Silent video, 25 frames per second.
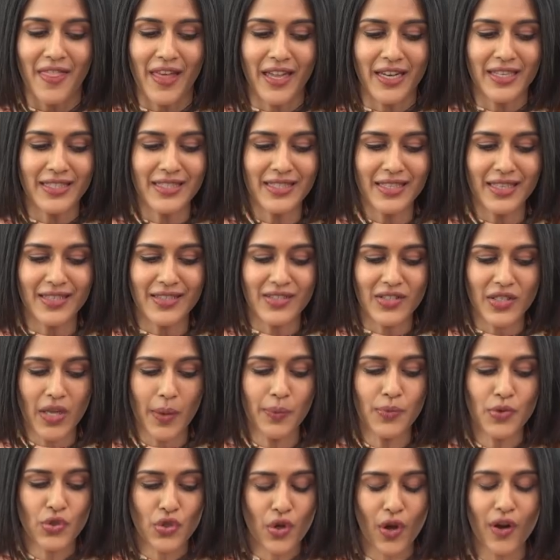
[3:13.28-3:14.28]
there is
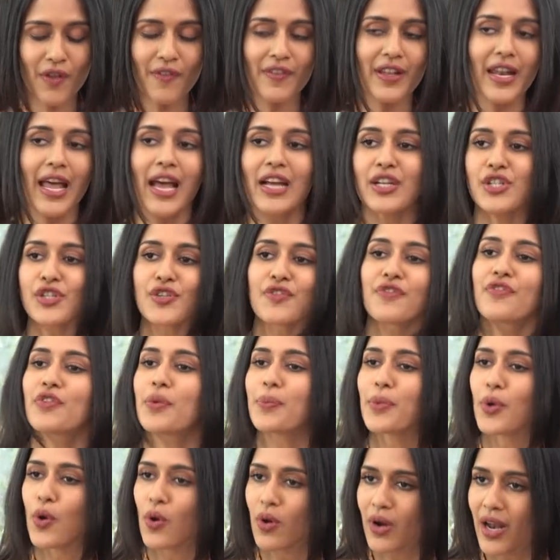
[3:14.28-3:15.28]
some sort of an action
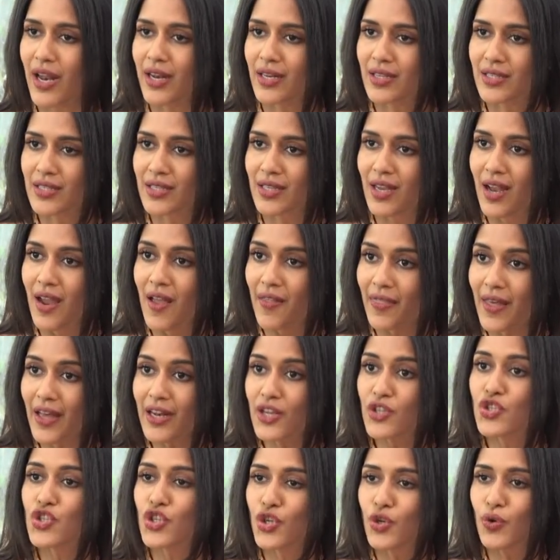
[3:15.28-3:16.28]
from your end. That
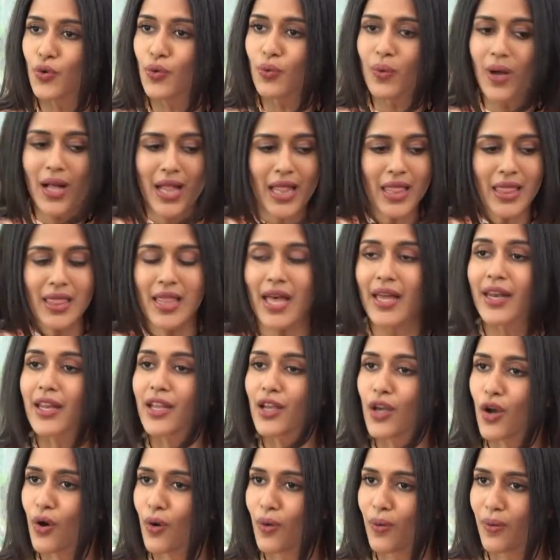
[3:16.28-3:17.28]
is you
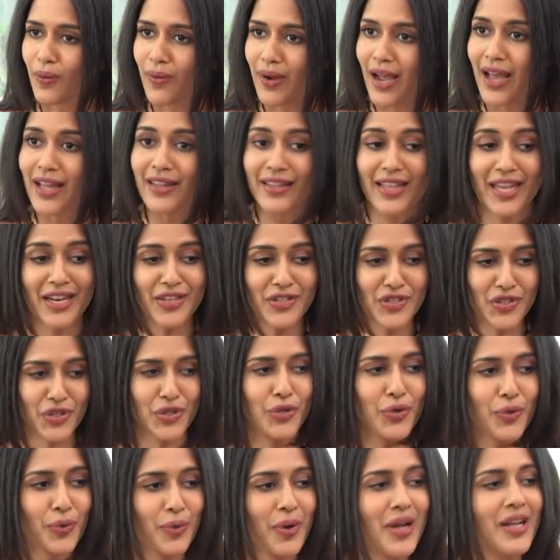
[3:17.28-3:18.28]
letting go, and that is
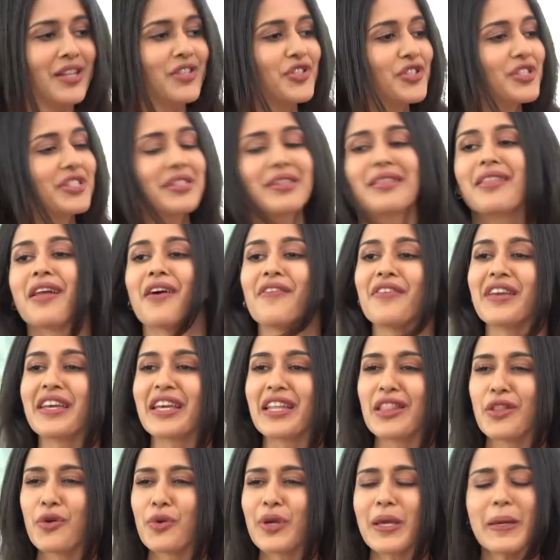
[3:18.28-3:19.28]
you just loving
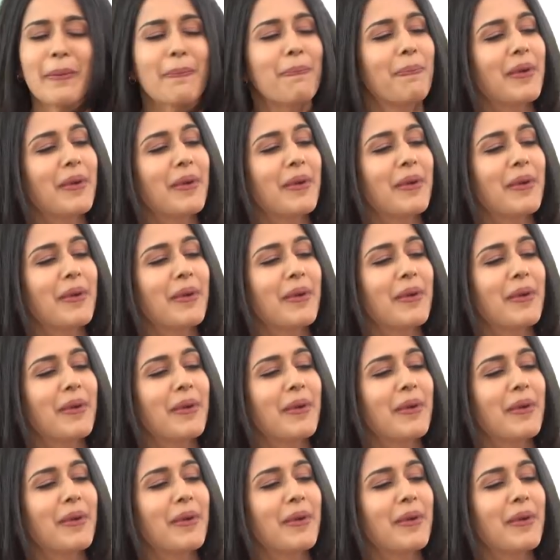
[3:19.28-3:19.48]
and looking